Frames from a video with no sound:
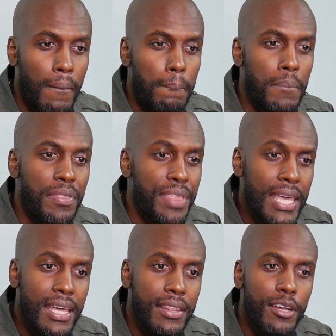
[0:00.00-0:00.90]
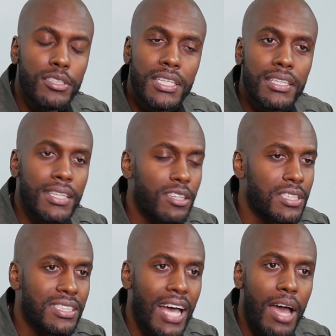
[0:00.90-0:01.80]
but then there's a there's
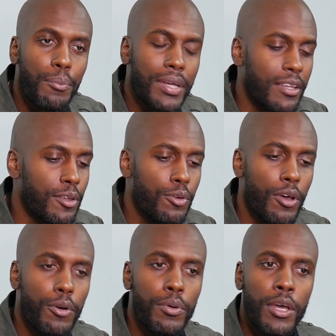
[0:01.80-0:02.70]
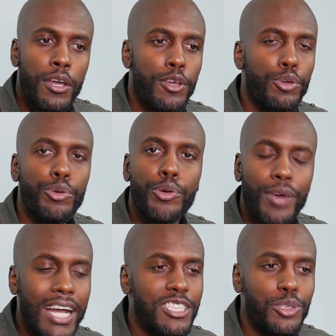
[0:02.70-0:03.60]
a time when you know you
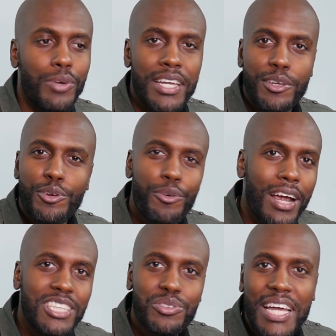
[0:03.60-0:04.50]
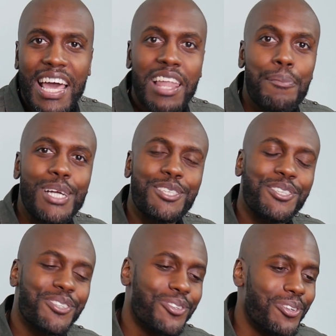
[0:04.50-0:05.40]
graduate. You graduate elementary
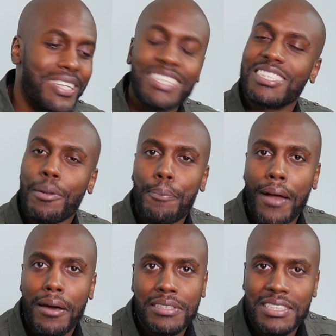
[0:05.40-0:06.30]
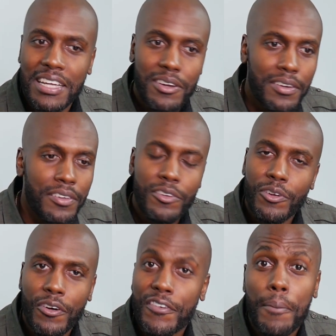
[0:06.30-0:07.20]
school, and it's the proudest day you
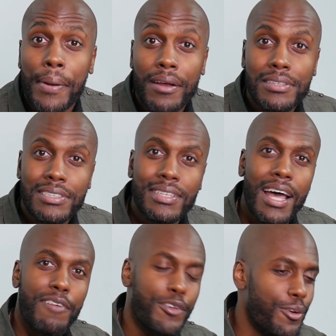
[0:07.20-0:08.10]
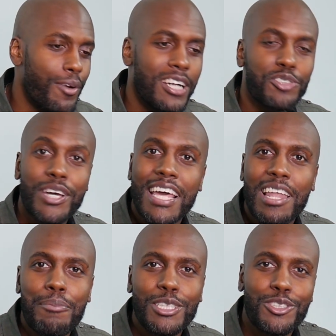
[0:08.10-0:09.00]
know of your parents' life. You graduate
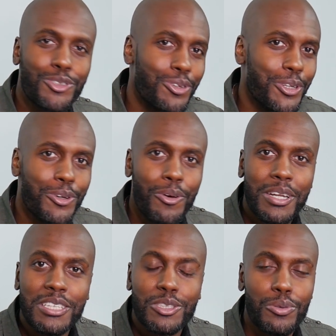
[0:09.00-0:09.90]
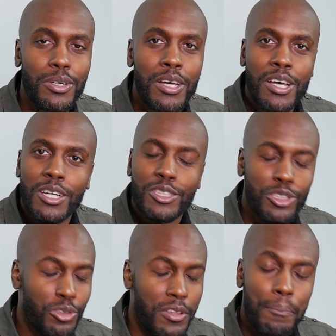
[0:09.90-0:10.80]
elementary school, you're going into a
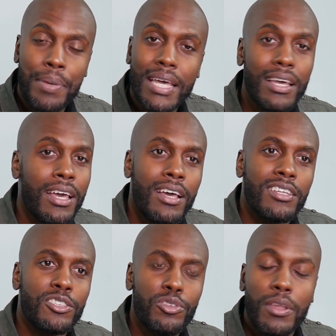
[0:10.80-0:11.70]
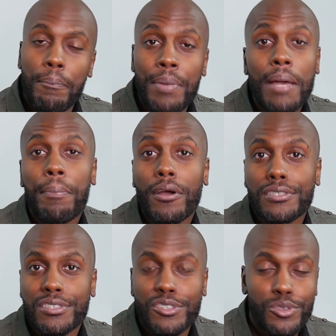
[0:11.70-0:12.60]
to the big to the big
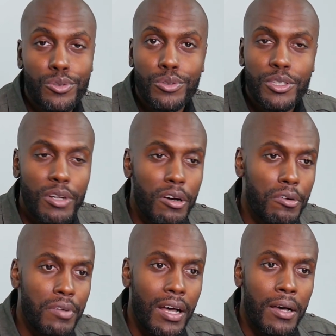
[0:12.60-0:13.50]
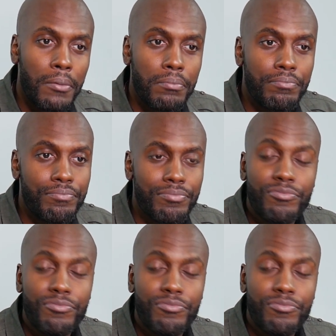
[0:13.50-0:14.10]
person school. You know, um,